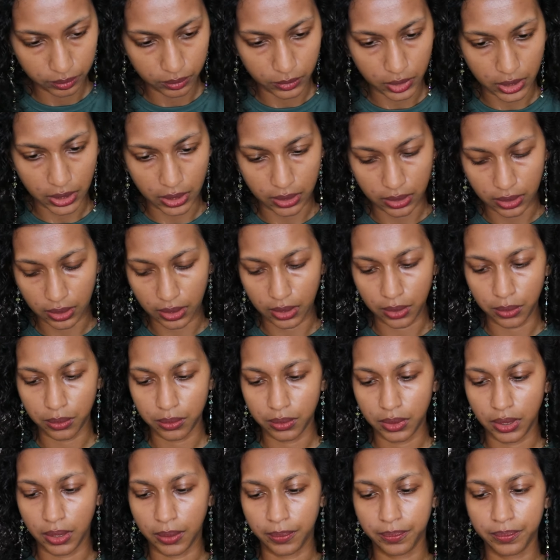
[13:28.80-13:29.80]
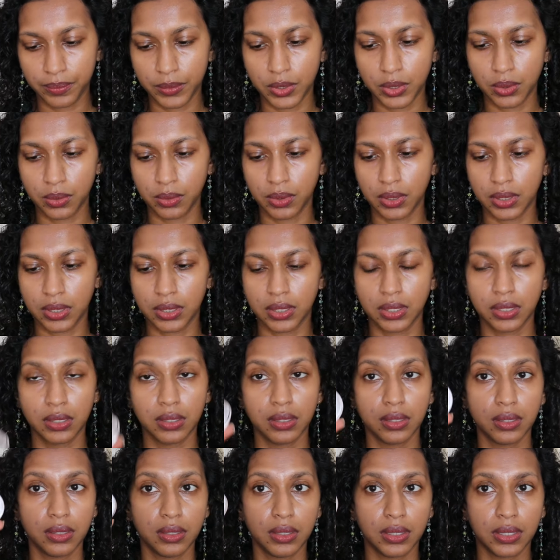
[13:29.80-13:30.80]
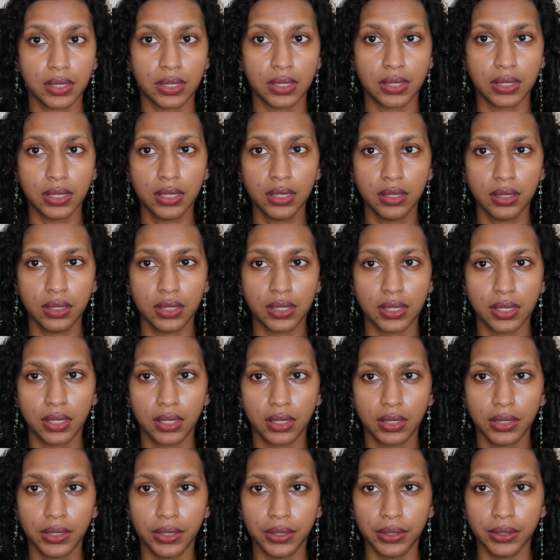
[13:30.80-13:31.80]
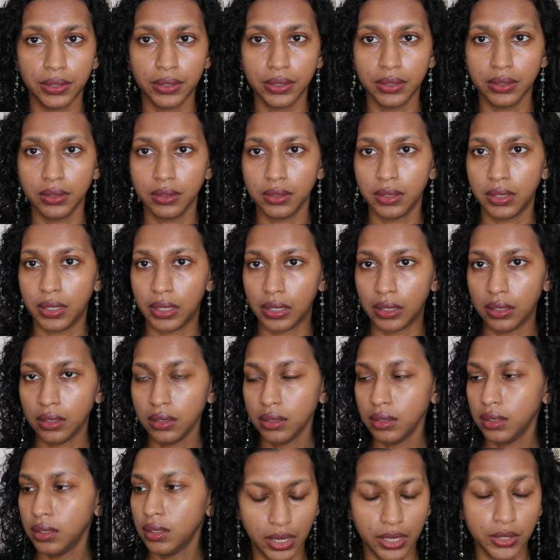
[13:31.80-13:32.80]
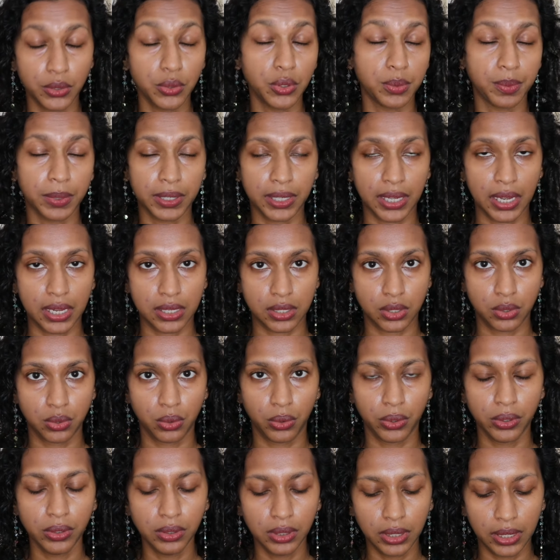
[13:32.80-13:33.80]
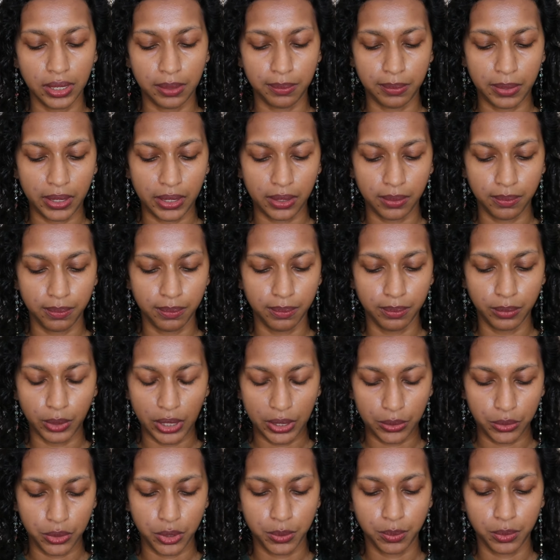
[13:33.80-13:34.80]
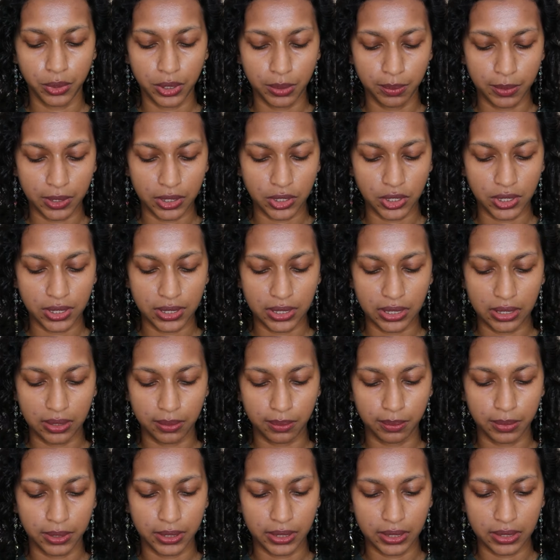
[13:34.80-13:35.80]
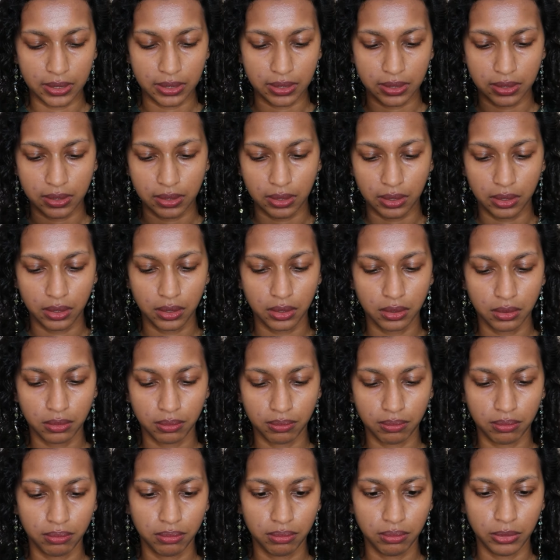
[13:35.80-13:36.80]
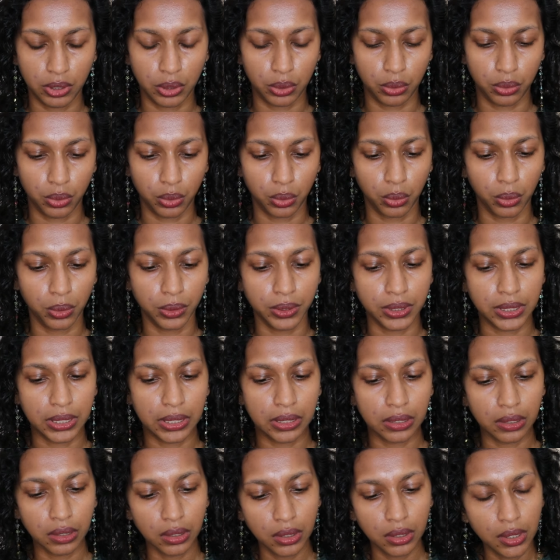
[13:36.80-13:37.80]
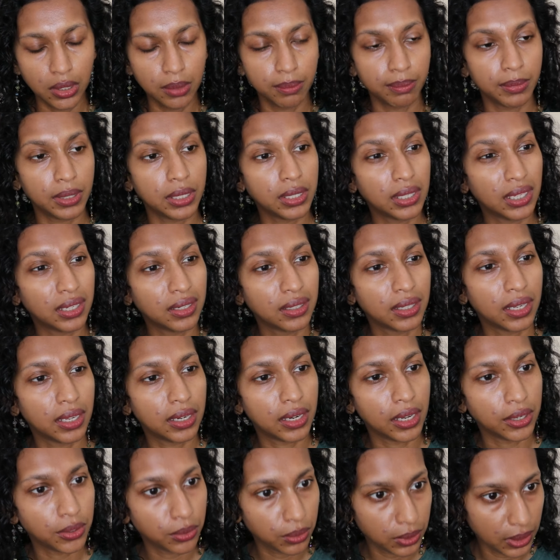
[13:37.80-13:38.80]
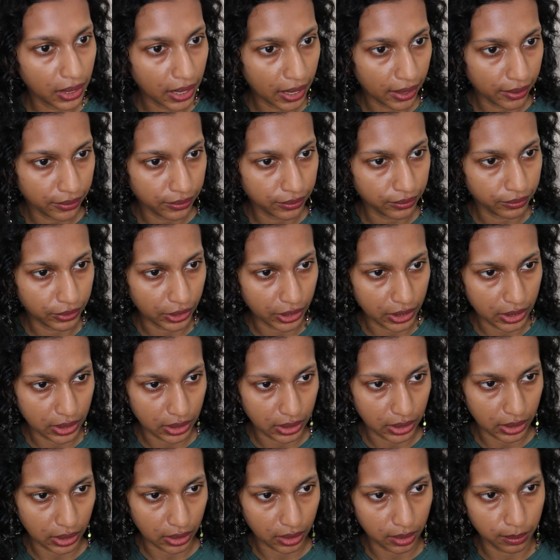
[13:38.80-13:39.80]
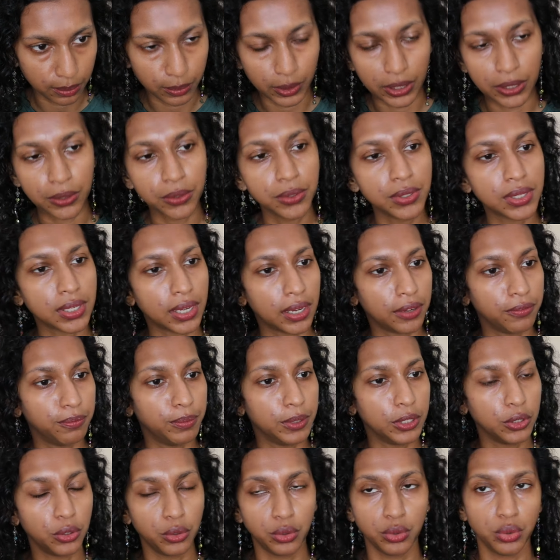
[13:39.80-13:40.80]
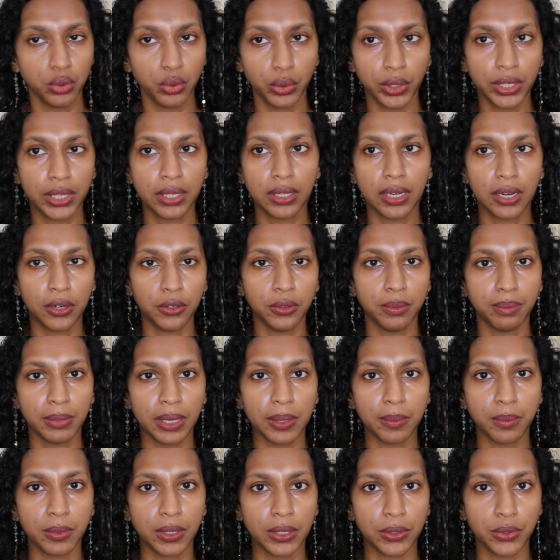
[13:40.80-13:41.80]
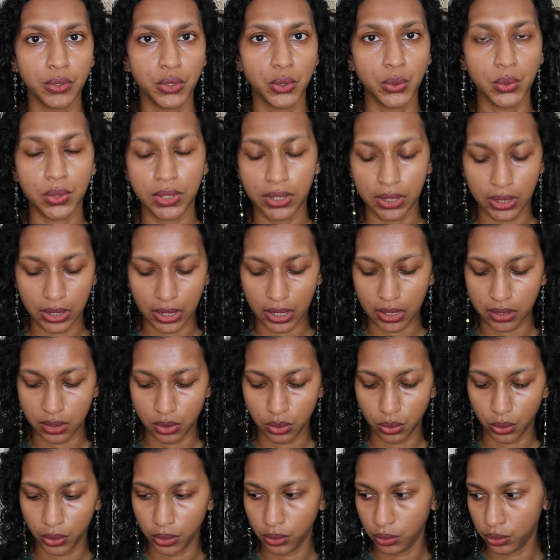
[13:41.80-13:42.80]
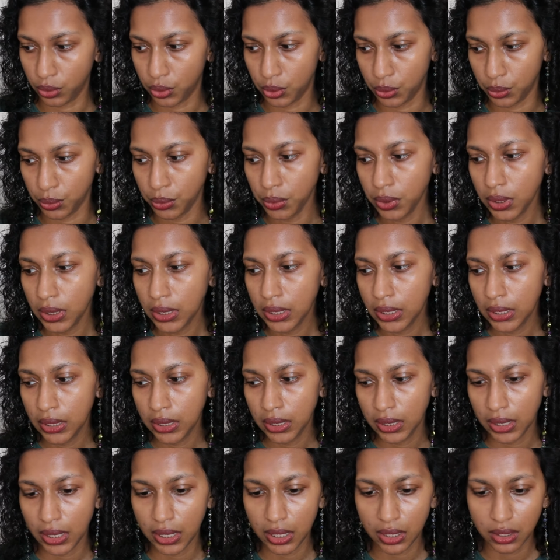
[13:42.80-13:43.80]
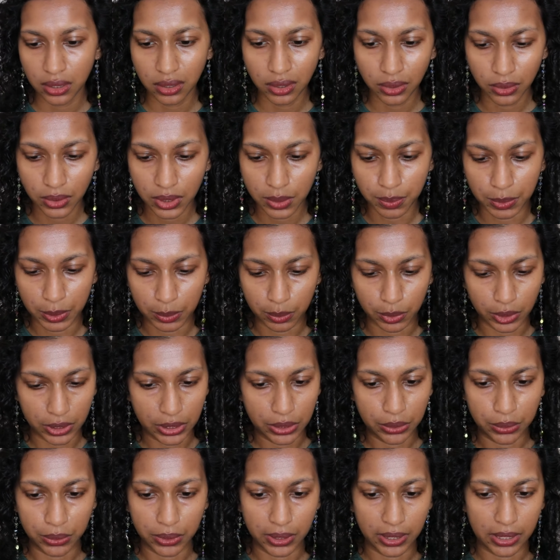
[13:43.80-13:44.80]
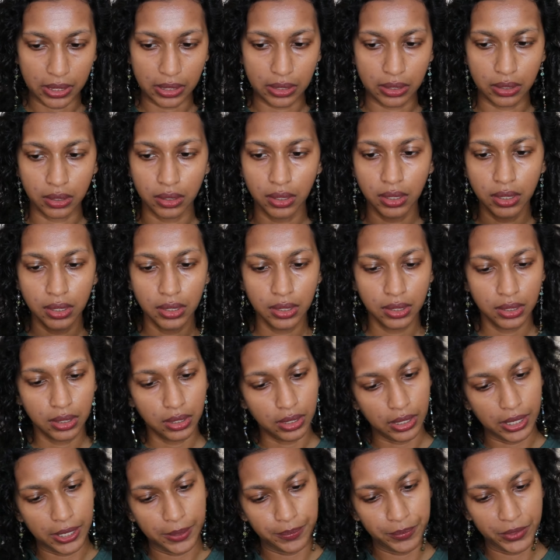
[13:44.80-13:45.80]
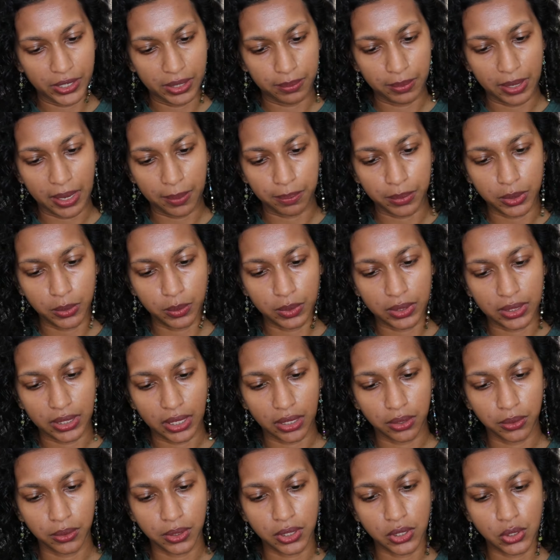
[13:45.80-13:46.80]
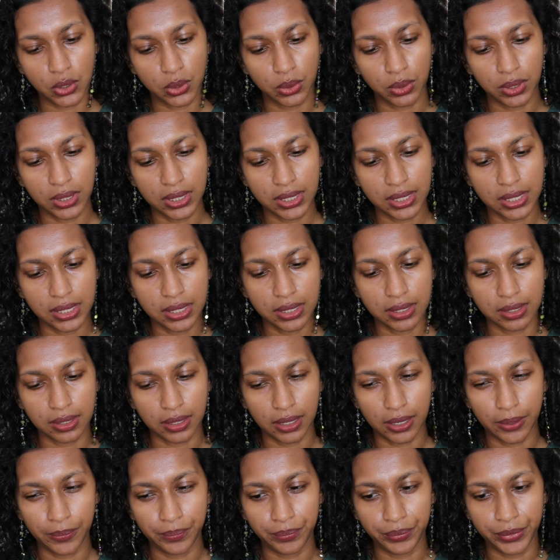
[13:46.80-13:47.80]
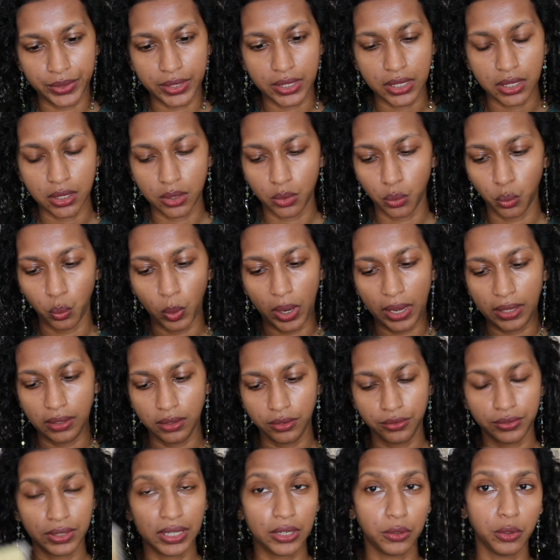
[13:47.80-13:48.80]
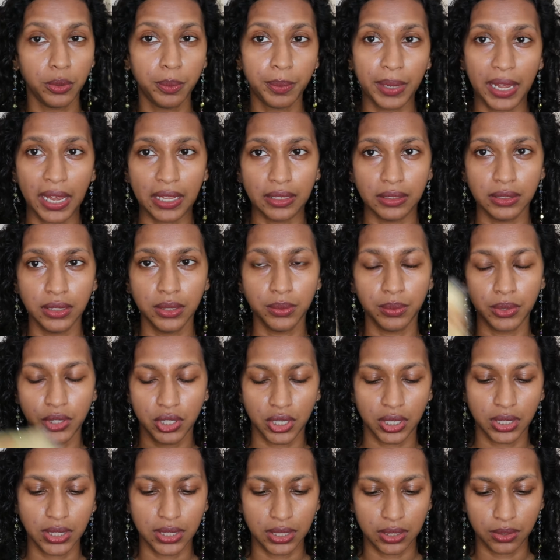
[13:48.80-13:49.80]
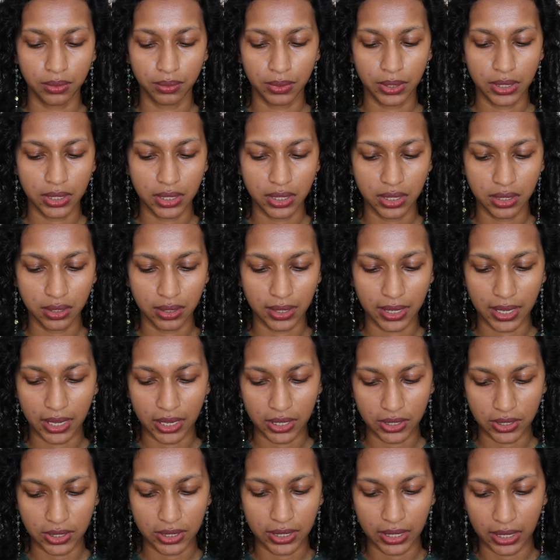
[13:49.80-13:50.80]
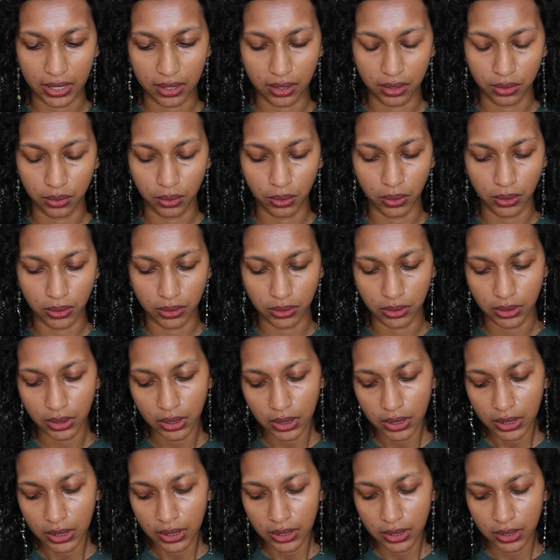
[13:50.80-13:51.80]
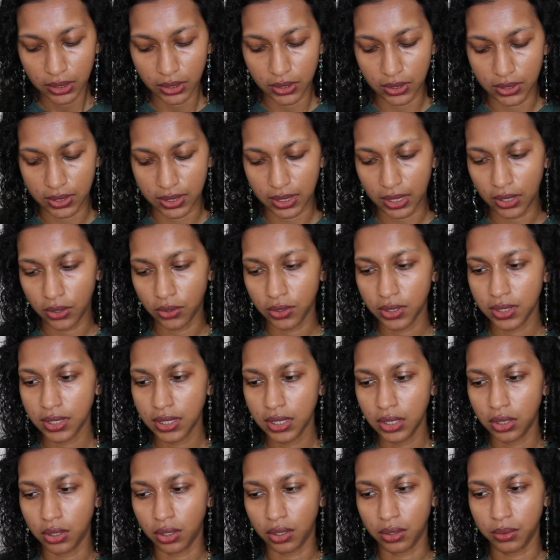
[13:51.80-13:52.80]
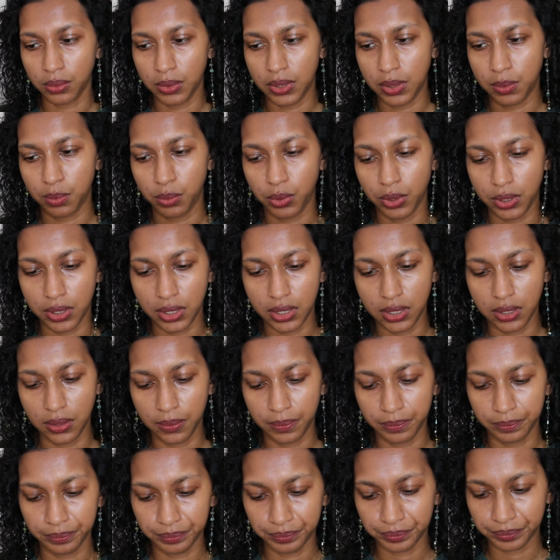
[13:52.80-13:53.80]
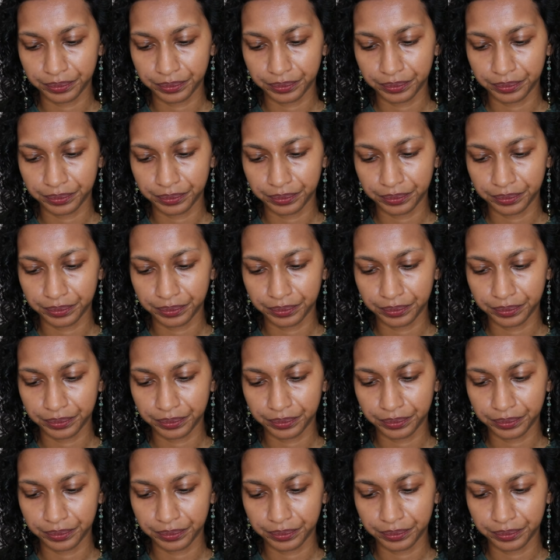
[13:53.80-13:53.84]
Take that out. Yeah, so this is it. It's a clear thing. I use my castor oil, and my brows pretty much stay in place, like, you know, the whole day. But then again, I don't have very thick brows. I've been growing out my brows using castor oil too, and you know, it's been pretty okay, and I'm happy with that. Okay, so this is the Wildflower palette, which I didn't really care to get at all because I honestly thought it was pretty,